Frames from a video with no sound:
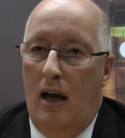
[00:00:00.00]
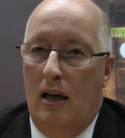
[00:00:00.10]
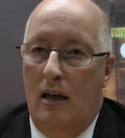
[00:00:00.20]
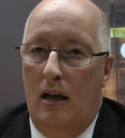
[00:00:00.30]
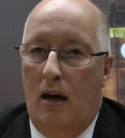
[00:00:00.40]

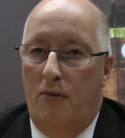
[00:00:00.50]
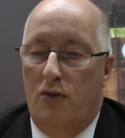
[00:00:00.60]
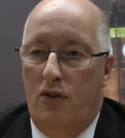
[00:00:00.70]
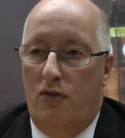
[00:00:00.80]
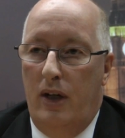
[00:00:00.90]

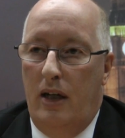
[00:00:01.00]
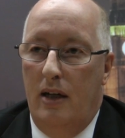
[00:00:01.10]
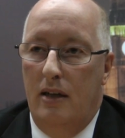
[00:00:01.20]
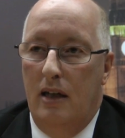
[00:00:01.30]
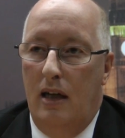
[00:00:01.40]
after a
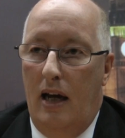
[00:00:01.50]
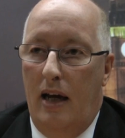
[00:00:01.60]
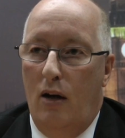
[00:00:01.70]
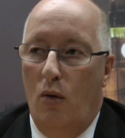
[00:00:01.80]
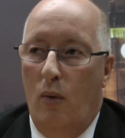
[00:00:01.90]
3-year
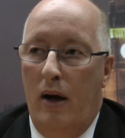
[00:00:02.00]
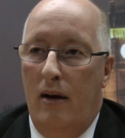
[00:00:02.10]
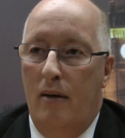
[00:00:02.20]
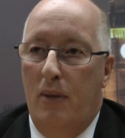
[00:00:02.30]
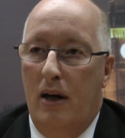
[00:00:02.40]
delay,
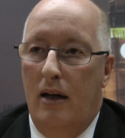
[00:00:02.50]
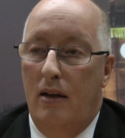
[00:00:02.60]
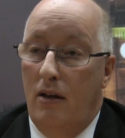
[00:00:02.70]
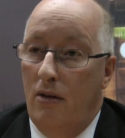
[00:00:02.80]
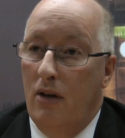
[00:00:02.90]
whereby
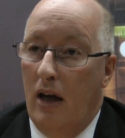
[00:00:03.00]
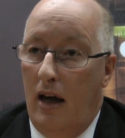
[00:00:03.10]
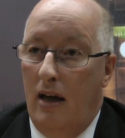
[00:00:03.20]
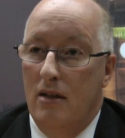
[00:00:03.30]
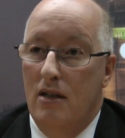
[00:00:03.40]
the
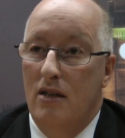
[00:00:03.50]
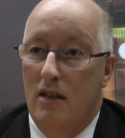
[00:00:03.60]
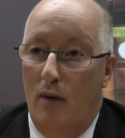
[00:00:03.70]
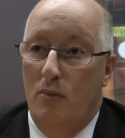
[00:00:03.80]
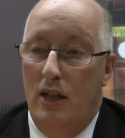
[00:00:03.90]
UK has
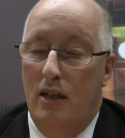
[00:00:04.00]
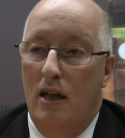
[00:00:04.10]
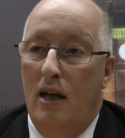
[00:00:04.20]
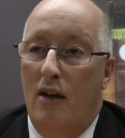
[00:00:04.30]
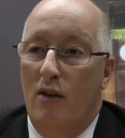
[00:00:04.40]
accepted
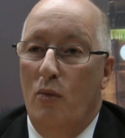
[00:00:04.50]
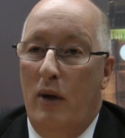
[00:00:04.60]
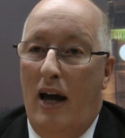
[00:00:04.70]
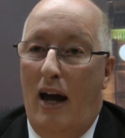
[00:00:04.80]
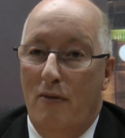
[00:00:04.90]
that
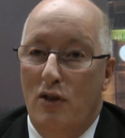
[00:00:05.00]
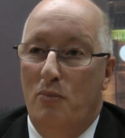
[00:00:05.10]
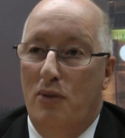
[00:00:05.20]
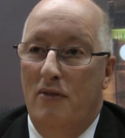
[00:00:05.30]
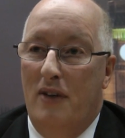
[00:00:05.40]
we have to
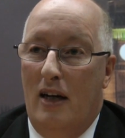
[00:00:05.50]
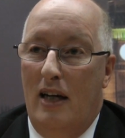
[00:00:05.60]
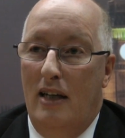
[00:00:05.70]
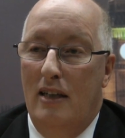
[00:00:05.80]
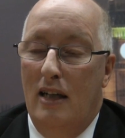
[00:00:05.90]

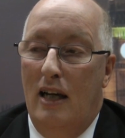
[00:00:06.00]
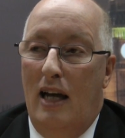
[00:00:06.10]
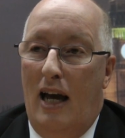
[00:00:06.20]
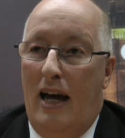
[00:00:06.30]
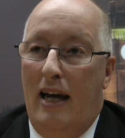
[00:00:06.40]
provide
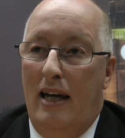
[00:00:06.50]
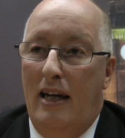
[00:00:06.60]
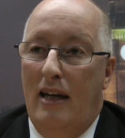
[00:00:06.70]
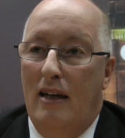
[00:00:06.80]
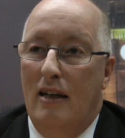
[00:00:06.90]

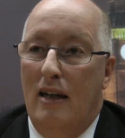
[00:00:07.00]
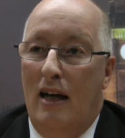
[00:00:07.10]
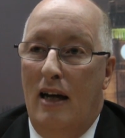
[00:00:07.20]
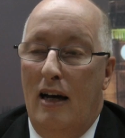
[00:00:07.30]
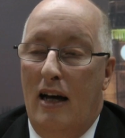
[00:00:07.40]
an
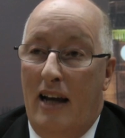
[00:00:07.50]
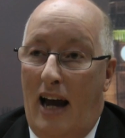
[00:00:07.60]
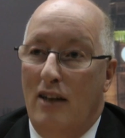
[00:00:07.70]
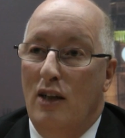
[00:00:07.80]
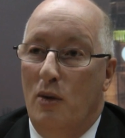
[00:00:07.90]

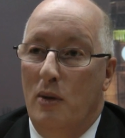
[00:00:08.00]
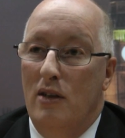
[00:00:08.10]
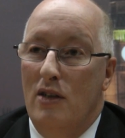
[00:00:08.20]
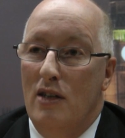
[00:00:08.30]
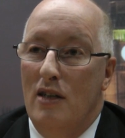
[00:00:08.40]

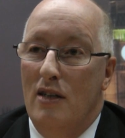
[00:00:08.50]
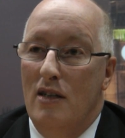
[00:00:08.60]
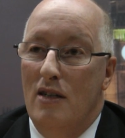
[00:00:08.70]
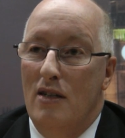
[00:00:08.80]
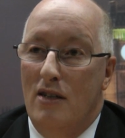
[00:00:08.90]
adequate
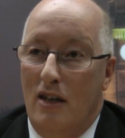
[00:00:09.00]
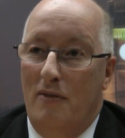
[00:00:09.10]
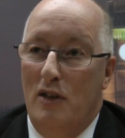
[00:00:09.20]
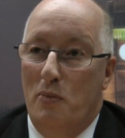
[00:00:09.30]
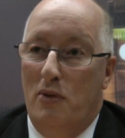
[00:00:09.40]

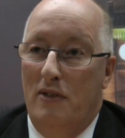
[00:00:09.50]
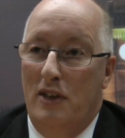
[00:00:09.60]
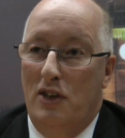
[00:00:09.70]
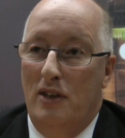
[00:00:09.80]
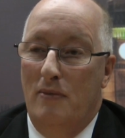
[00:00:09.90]
service
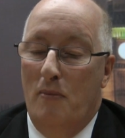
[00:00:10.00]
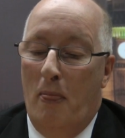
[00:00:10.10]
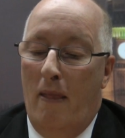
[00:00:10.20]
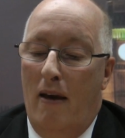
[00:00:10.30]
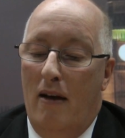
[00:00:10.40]
provision
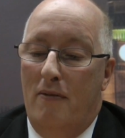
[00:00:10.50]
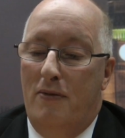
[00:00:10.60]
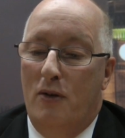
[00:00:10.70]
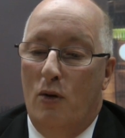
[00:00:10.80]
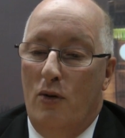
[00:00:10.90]

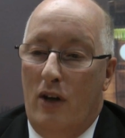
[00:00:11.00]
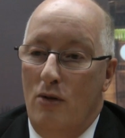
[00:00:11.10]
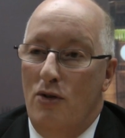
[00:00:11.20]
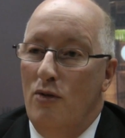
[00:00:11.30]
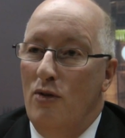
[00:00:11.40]
for
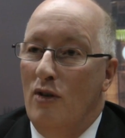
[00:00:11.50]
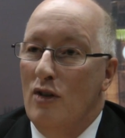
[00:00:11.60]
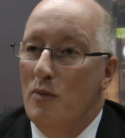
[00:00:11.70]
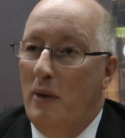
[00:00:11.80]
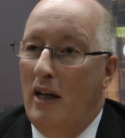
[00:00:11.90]
those who do
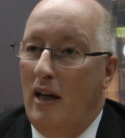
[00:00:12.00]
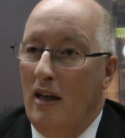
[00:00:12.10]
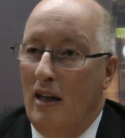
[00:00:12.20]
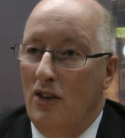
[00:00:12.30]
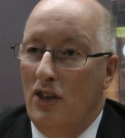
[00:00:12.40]
not speak
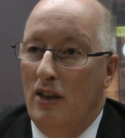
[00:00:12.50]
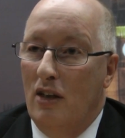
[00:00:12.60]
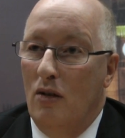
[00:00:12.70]
English in the